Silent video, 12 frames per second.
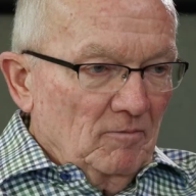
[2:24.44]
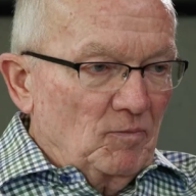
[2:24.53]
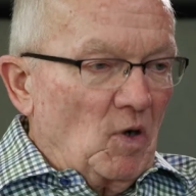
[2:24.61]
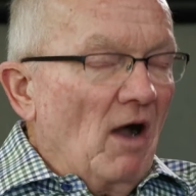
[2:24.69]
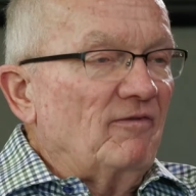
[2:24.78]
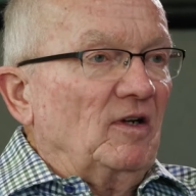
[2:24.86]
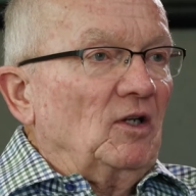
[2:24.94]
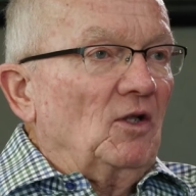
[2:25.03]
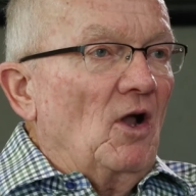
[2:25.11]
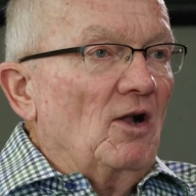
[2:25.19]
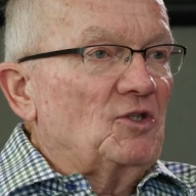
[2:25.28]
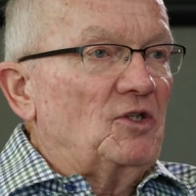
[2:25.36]
profit and
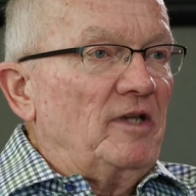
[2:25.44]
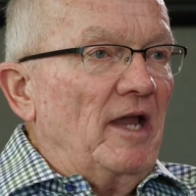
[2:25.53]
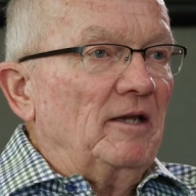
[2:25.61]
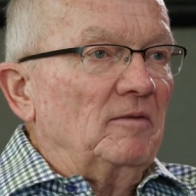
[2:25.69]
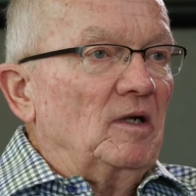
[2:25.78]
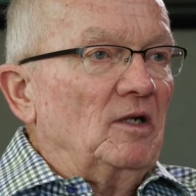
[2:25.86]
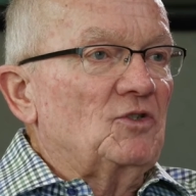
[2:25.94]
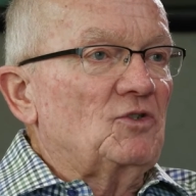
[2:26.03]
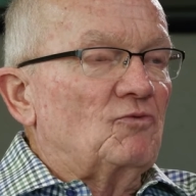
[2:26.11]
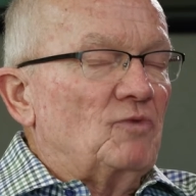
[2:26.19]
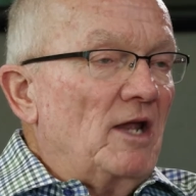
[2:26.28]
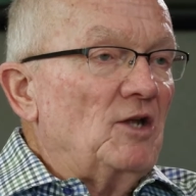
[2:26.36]
loss
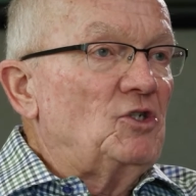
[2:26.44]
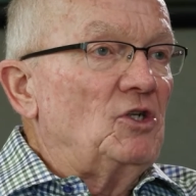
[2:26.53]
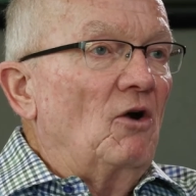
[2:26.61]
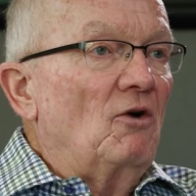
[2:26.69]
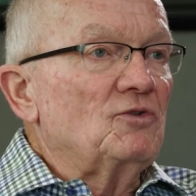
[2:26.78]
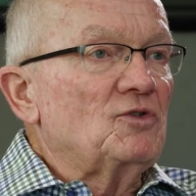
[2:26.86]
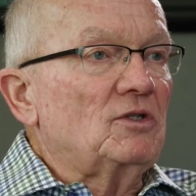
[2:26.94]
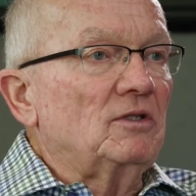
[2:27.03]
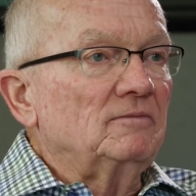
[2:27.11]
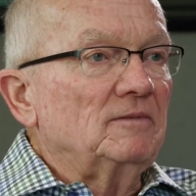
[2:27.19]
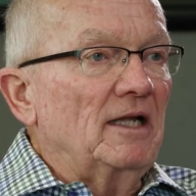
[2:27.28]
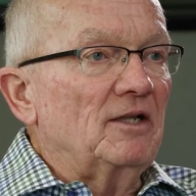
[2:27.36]
statements, ratios,
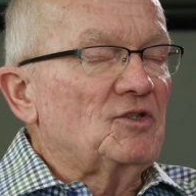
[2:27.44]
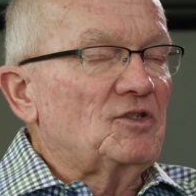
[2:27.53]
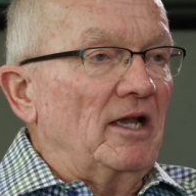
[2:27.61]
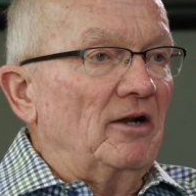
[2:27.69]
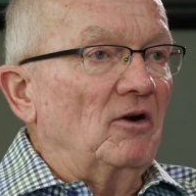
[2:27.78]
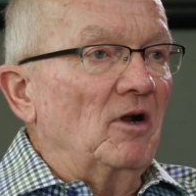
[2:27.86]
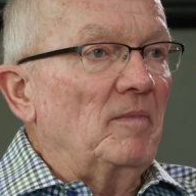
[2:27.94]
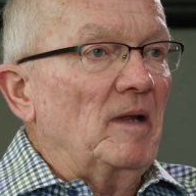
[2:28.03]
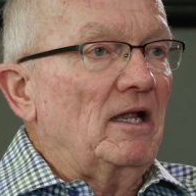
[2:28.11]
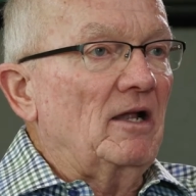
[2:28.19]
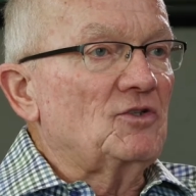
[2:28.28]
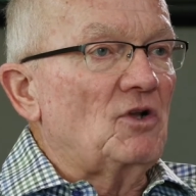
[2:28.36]
etc.,
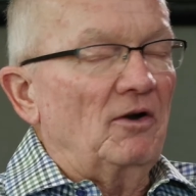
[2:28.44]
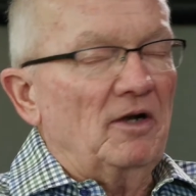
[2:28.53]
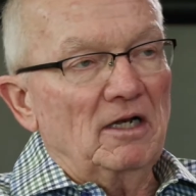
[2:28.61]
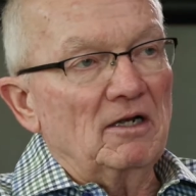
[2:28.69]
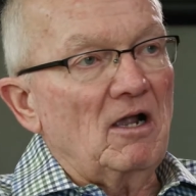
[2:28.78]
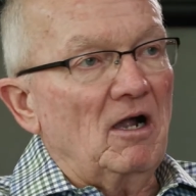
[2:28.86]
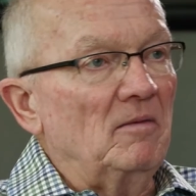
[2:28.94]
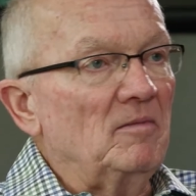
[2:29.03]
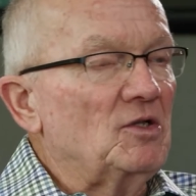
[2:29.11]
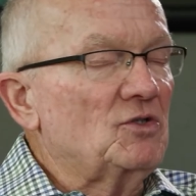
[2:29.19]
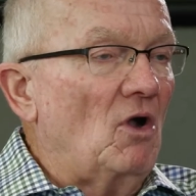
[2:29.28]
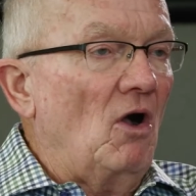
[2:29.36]
because our income
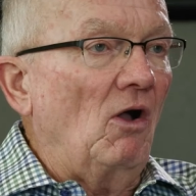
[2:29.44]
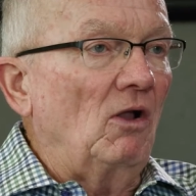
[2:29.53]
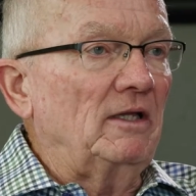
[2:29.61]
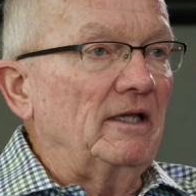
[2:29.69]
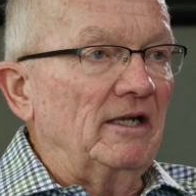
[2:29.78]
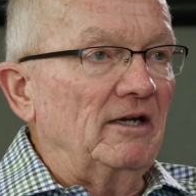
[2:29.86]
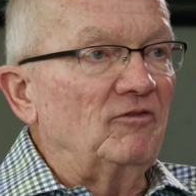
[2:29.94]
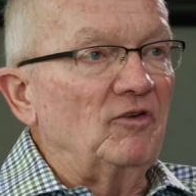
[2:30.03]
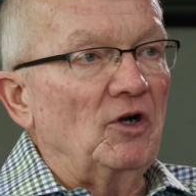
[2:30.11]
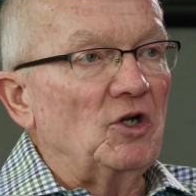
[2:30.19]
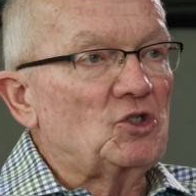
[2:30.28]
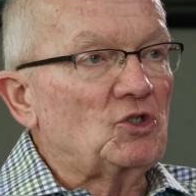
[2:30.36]
is all in a
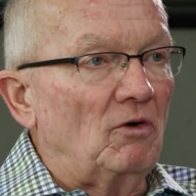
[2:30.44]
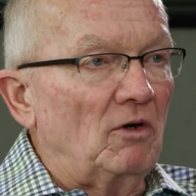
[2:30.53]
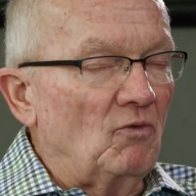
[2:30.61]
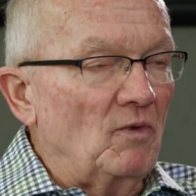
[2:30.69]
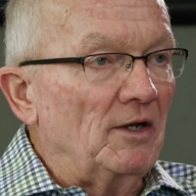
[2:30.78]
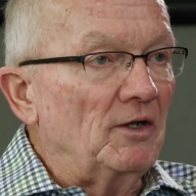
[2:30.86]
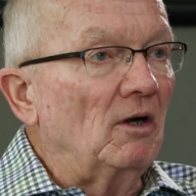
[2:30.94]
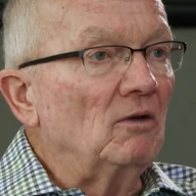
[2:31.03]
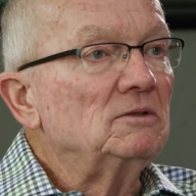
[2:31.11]
very short window.